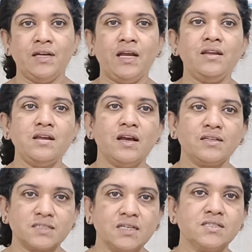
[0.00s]
any
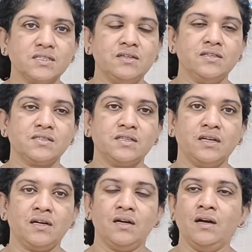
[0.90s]
exertional
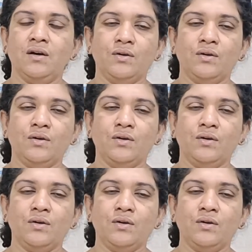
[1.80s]
dyspnea